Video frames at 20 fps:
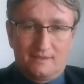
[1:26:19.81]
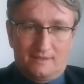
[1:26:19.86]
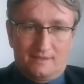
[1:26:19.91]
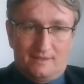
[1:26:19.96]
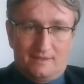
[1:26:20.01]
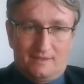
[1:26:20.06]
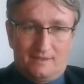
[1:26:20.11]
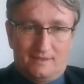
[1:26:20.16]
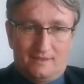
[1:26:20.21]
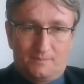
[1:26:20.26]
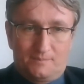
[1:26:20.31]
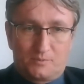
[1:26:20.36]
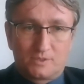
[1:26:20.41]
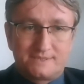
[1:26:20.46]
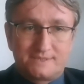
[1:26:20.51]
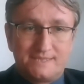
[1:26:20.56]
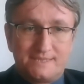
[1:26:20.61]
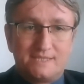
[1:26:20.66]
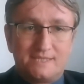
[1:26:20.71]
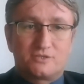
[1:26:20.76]

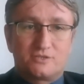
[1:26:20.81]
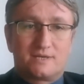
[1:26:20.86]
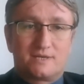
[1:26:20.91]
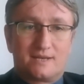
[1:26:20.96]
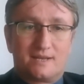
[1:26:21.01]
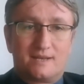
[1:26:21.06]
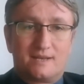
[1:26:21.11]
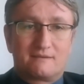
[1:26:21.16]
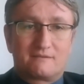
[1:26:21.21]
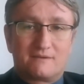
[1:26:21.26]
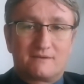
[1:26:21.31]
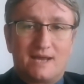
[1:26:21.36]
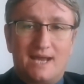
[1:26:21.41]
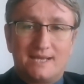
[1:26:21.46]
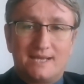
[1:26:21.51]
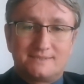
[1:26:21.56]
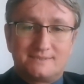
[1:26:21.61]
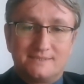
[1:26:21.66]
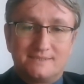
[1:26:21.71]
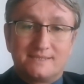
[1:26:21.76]
procedural
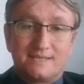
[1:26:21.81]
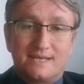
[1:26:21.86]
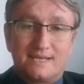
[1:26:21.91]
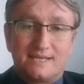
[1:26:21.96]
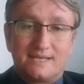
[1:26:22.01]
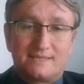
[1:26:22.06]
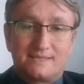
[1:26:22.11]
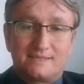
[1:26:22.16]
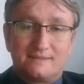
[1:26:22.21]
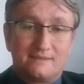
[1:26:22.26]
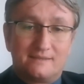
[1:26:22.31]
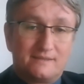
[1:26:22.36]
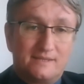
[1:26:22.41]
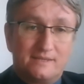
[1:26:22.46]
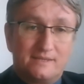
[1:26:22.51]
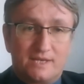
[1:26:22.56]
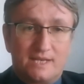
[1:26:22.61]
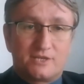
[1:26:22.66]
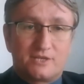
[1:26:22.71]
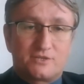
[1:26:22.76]
rights in
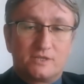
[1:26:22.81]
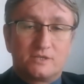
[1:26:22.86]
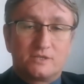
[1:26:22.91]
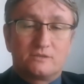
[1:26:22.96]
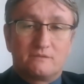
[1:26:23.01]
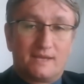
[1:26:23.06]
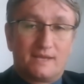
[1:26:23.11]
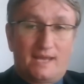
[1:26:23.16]
relation